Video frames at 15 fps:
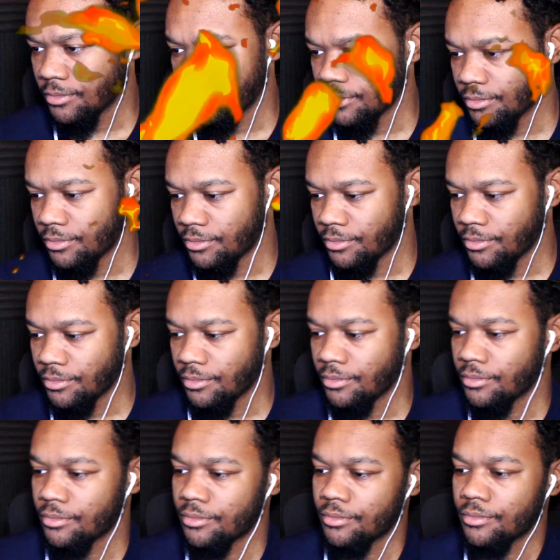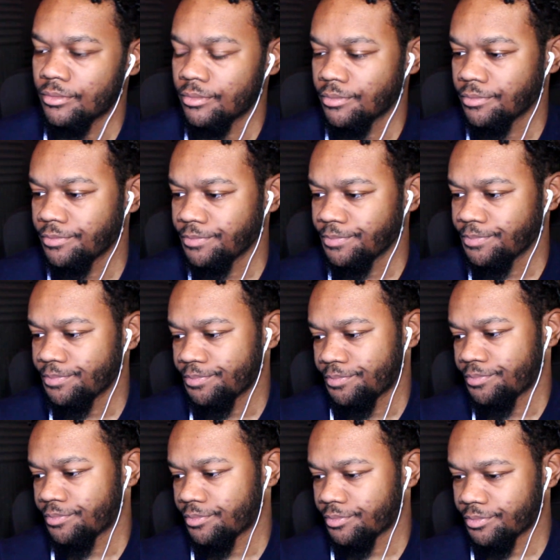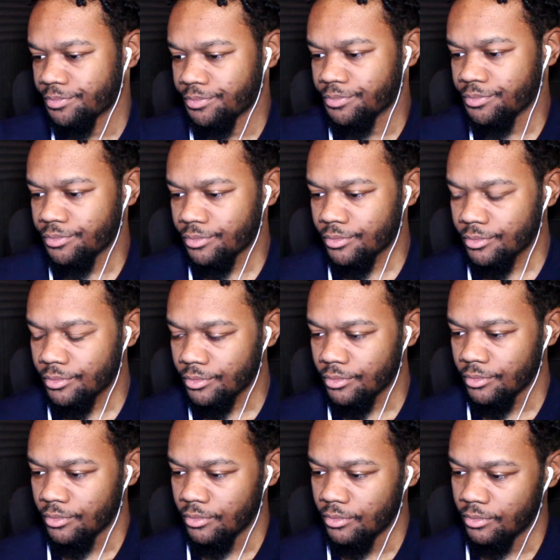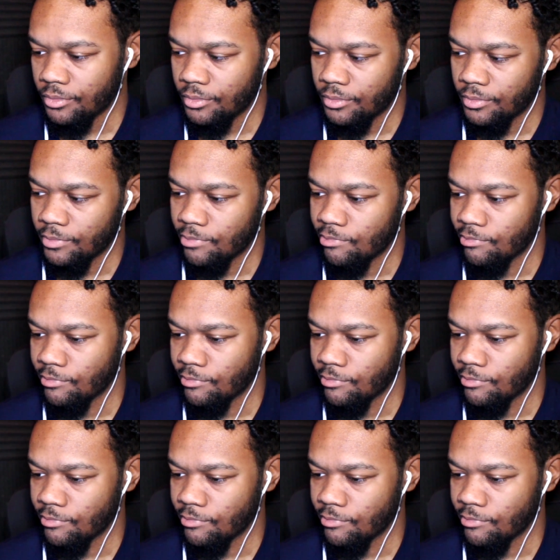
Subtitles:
(silence)